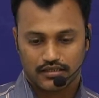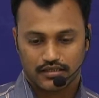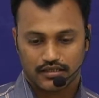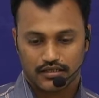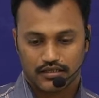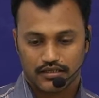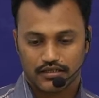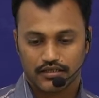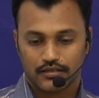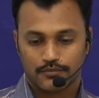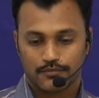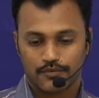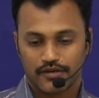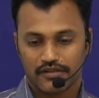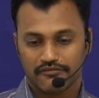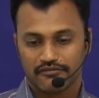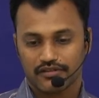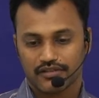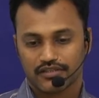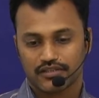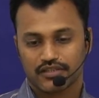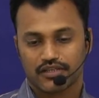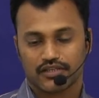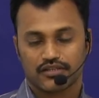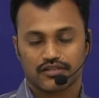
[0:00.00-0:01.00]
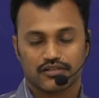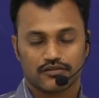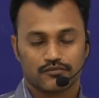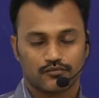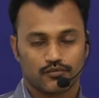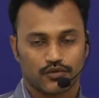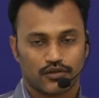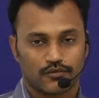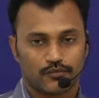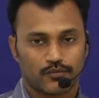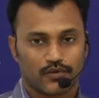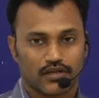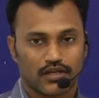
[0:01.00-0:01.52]
In the previous session,
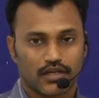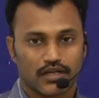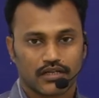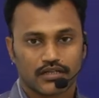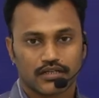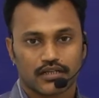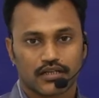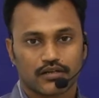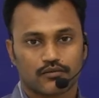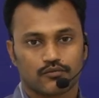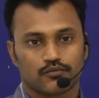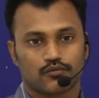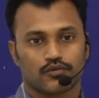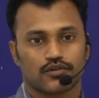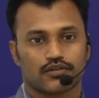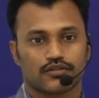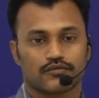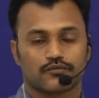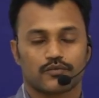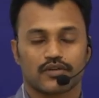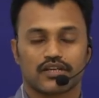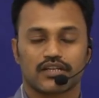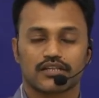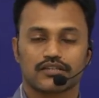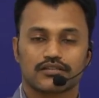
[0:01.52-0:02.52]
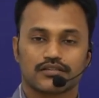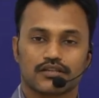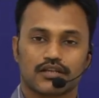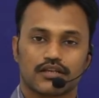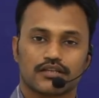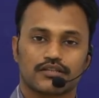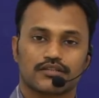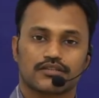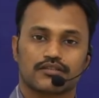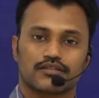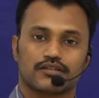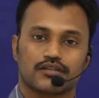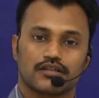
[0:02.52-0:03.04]
what we had done was we
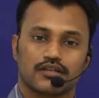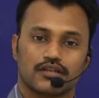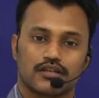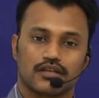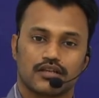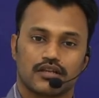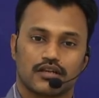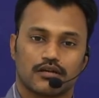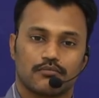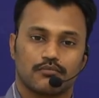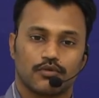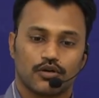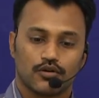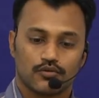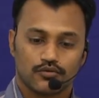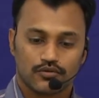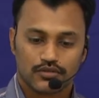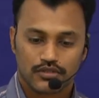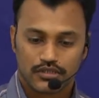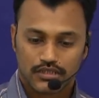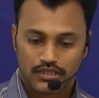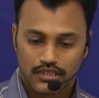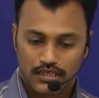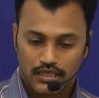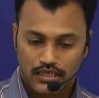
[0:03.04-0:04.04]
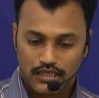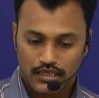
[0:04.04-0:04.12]
discussed about